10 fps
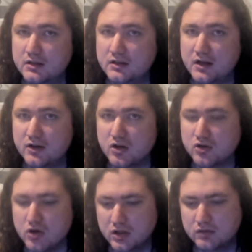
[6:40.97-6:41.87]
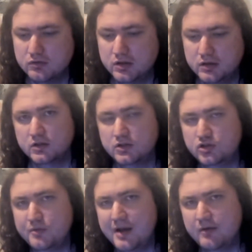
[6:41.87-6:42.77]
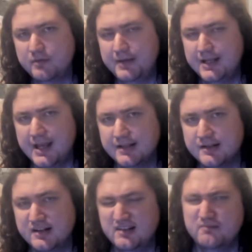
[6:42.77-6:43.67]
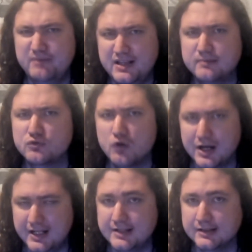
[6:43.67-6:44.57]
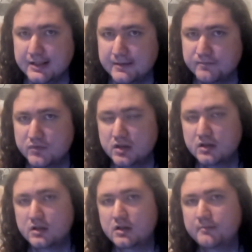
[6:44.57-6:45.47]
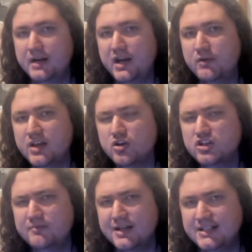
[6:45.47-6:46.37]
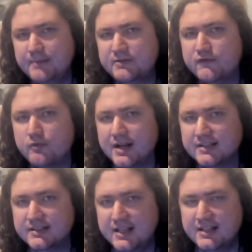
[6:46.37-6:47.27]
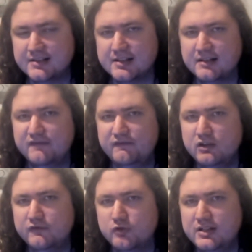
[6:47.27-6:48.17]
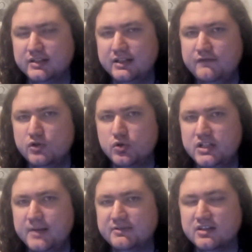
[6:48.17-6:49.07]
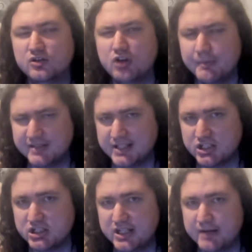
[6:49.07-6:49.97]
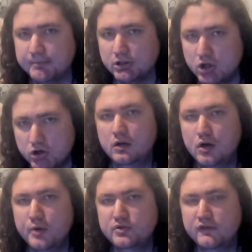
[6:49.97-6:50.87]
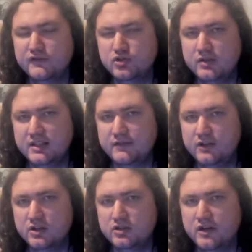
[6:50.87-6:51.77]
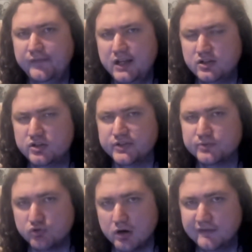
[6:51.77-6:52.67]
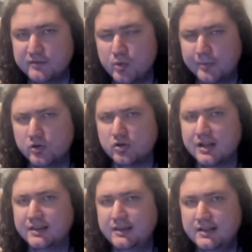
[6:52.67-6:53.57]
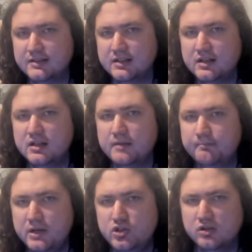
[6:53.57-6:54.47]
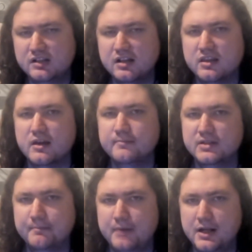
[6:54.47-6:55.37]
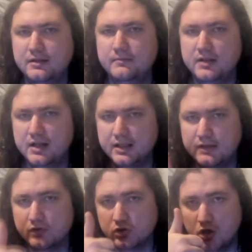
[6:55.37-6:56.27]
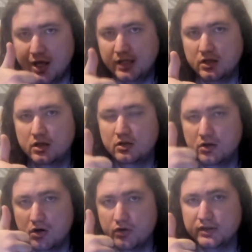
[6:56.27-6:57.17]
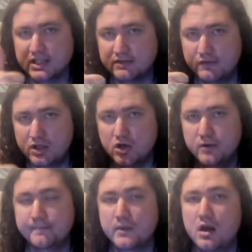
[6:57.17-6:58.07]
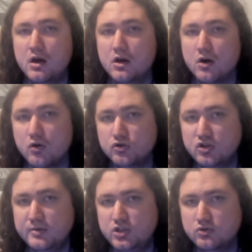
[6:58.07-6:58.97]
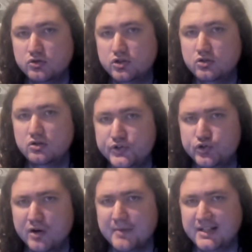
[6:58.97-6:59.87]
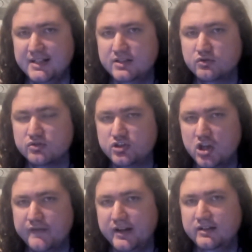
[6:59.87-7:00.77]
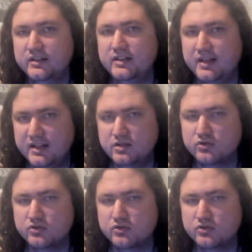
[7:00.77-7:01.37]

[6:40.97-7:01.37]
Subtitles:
going to go Collingwood. Should be able to beat Essendon and beat them quite easily. But anyway, those are my tips for round 6. Feel free to leave your tips in the comment section down below. I hope you all have enjoyed this video. Don't forget to subscribe for more content like this. Be sure to click the thumbs up button and leave a like on this video. Also be sure to join my Discord server. It is called